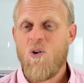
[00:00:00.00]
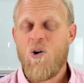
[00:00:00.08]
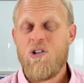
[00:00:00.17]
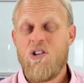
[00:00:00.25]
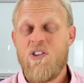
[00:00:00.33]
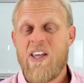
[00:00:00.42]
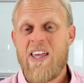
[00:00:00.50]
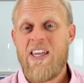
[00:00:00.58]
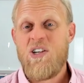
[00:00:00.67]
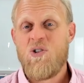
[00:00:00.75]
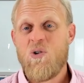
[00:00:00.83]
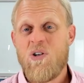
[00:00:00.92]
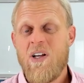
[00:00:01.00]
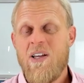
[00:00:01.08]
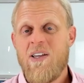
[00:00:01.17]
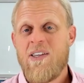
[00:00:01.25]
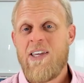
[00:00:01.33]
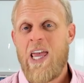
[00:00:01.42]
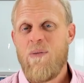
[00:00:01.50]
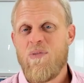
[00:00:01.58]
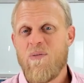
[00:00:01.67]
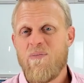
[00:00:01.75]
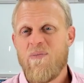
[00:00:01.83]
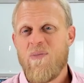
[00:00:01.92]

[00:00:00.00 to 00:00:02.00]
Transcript: or do you think he should keep them?